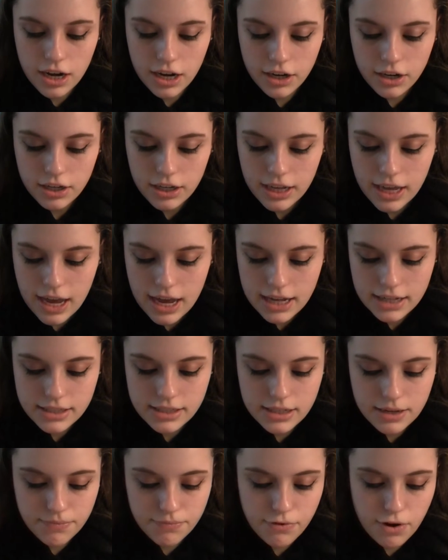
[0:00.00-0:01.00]
I already had
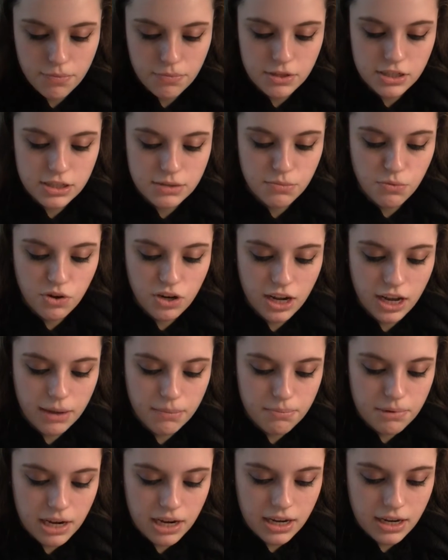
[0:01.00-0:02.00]
some from this
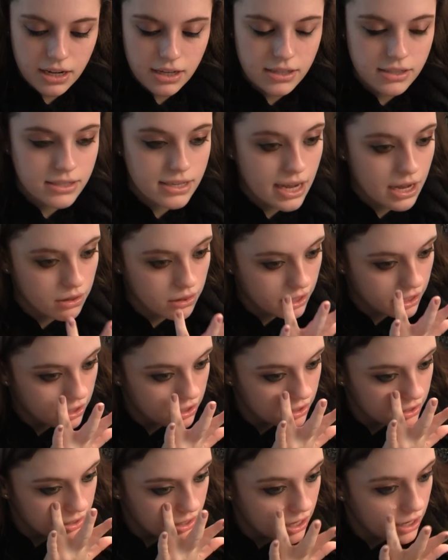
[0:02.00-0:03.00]
morning, but it is now
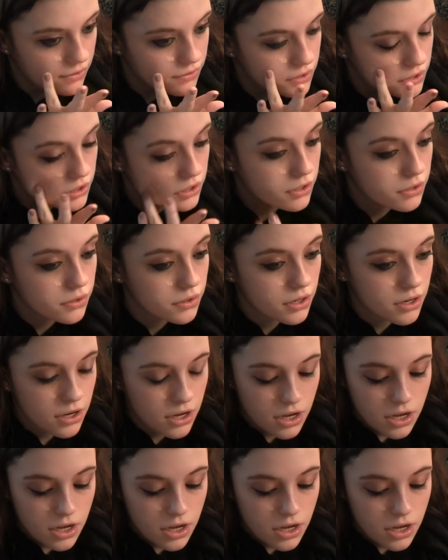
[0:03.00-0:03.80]
later in the afternoon,